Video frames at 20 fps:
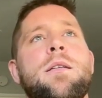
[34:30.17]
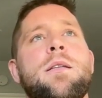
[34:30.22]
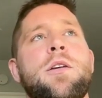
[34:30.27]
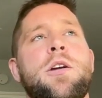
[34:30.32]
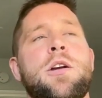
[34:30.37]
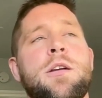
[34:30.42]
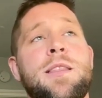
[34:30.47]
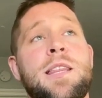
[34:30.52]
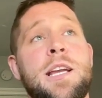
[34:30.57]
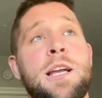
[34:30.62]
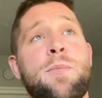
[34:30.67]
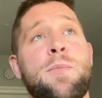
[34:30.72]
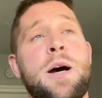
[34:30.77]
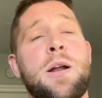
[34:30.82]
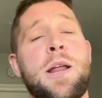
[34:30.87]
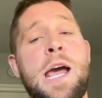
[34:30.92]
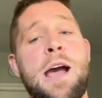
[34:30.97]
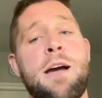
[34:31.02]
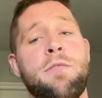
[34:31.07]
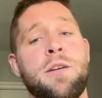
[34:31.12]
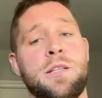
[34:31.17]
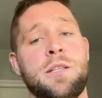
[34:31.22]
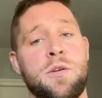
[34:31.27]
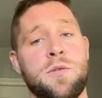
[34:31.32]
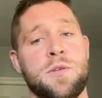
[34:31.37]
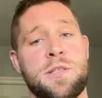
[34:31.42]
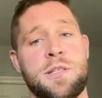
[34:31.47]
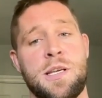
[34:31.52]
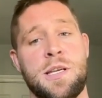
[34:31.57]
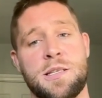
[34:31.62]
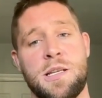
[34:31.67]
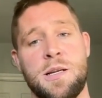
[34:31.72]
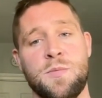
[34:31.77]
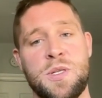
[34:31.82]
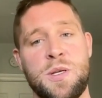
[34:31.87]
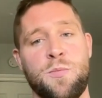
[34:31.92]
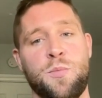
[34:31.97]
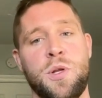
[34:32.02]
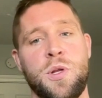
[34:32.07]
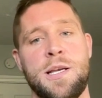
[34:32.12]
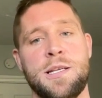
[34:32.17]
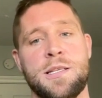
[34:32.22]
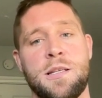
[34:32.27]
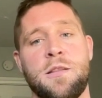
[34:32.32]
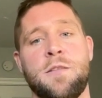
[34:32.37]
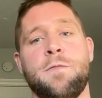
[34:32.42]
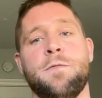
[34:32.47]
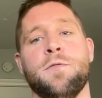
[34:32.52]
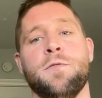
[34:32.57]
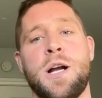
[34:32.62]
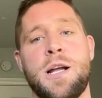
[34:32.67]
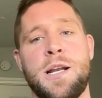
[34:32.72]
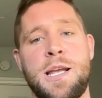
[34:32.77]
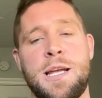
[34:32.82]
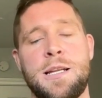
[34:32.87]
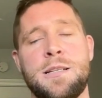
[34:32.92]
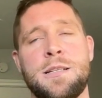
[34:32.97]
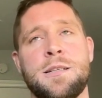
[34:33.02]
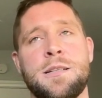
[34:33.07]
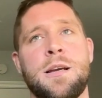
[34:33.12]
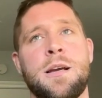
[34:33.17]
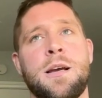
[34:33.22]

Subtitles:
The good thing about having those systems in place on the front end